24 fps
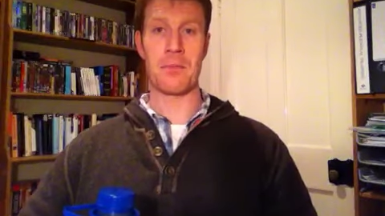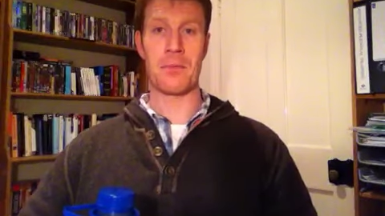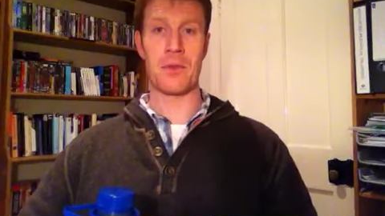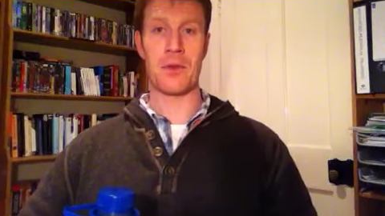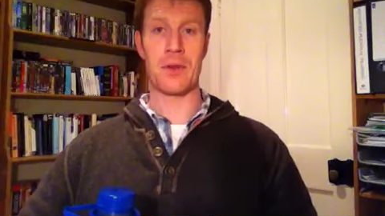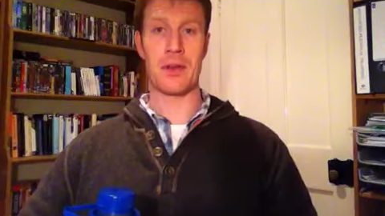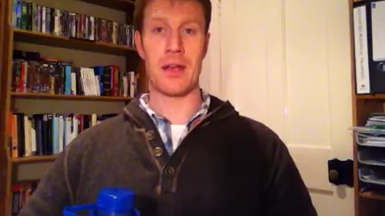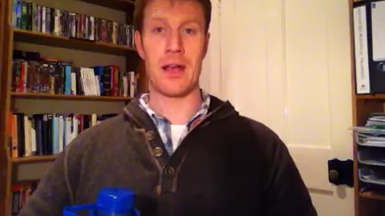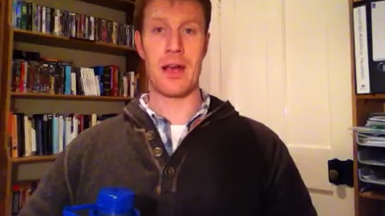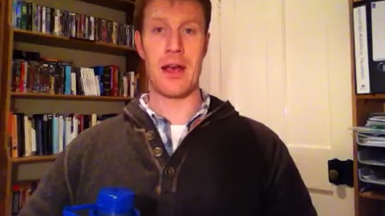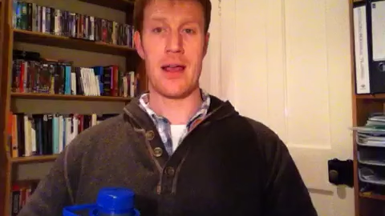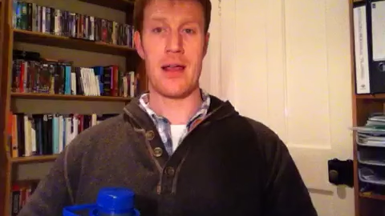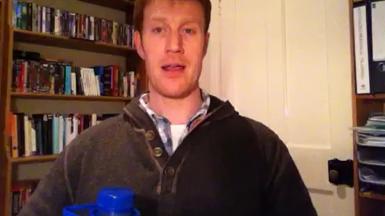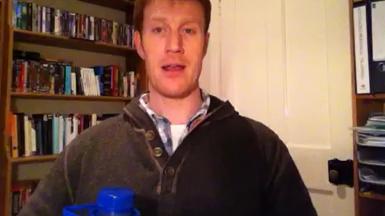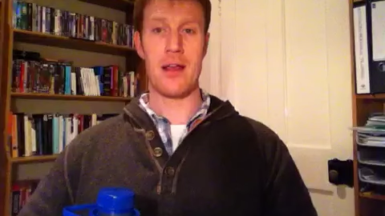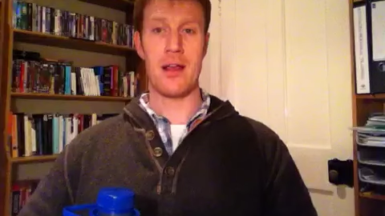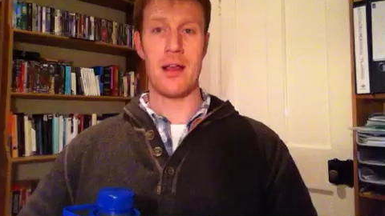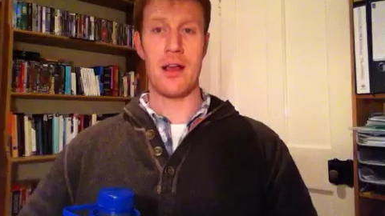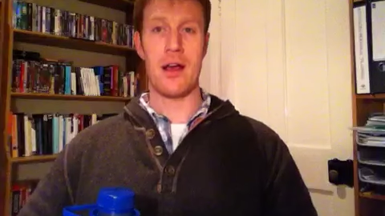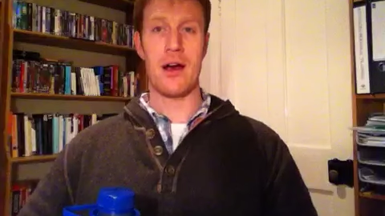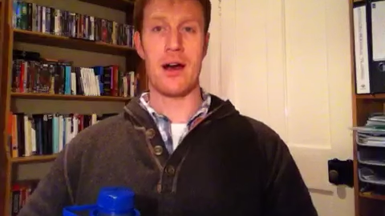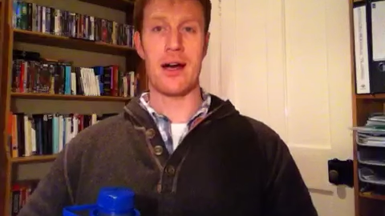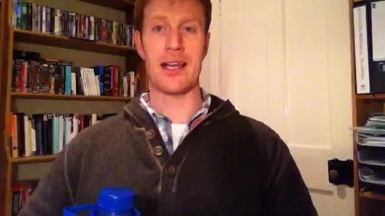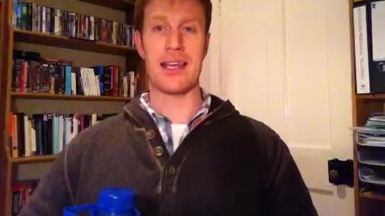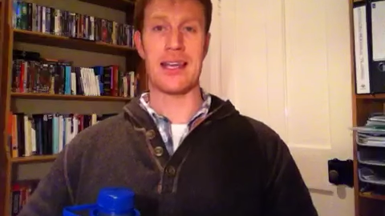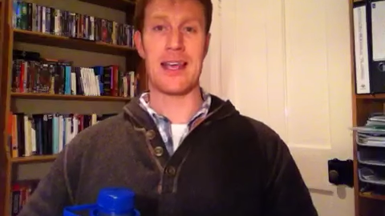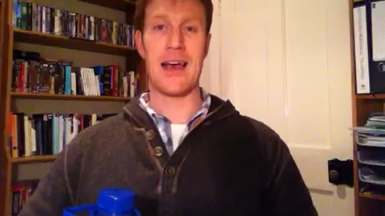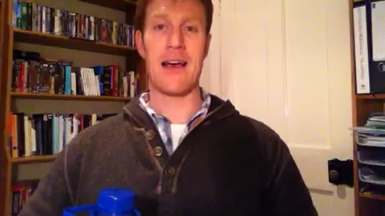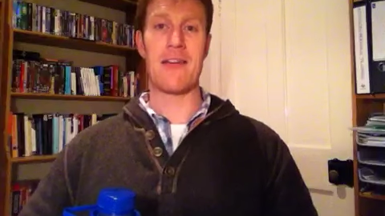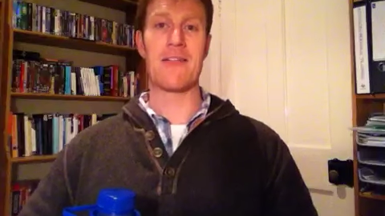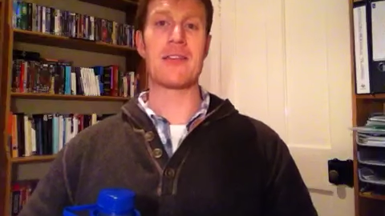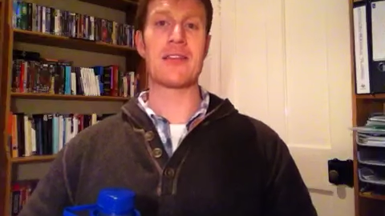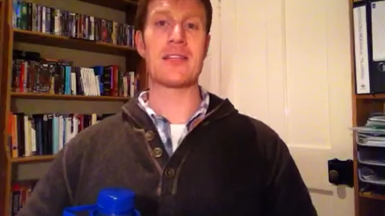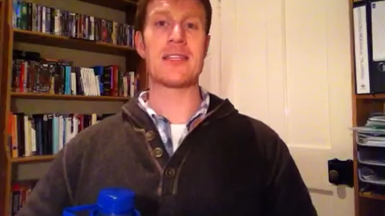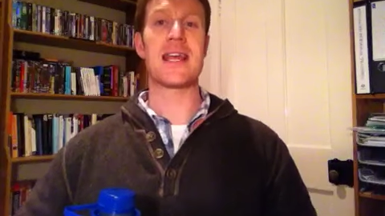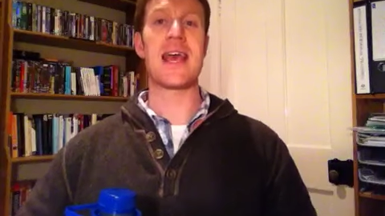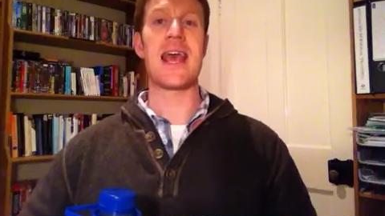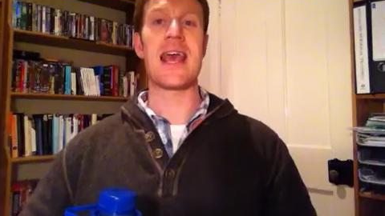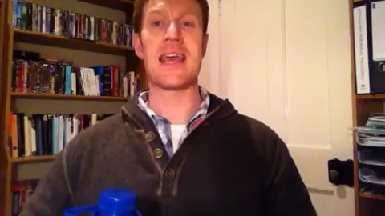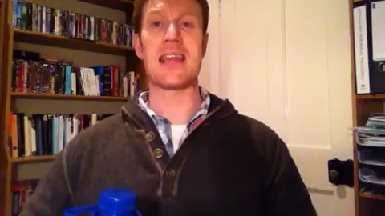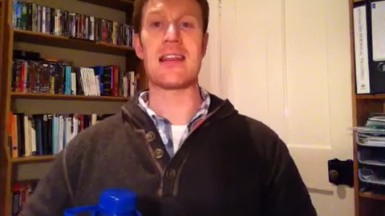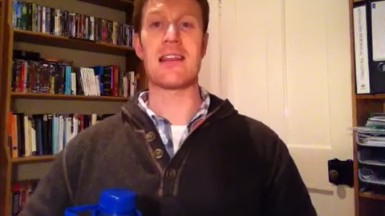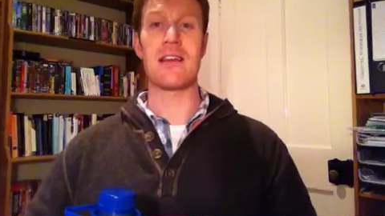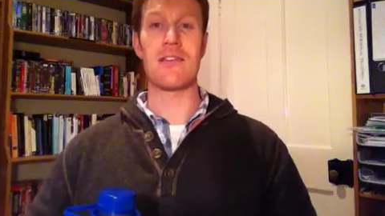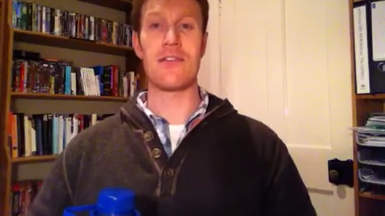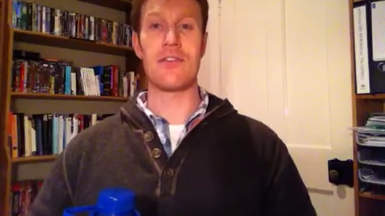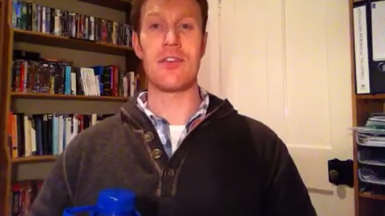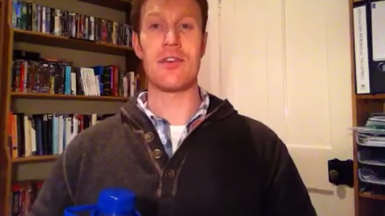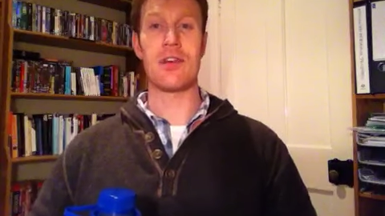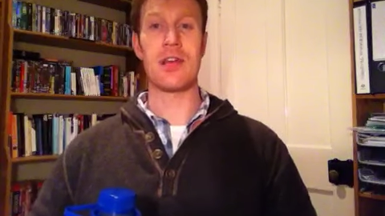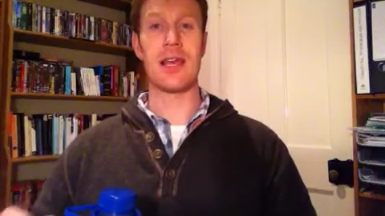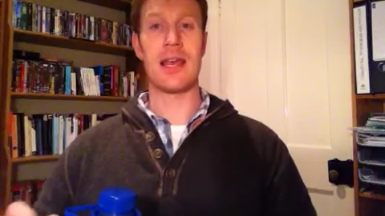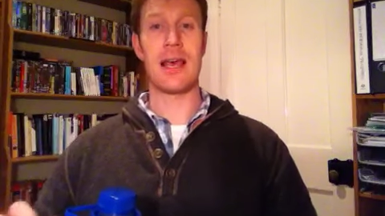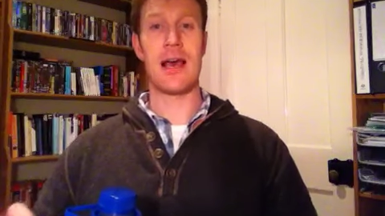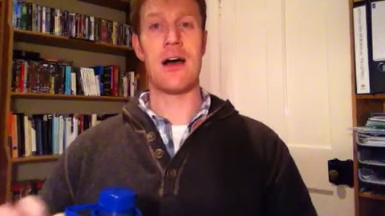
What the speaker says: Okay, I guarantee that if you can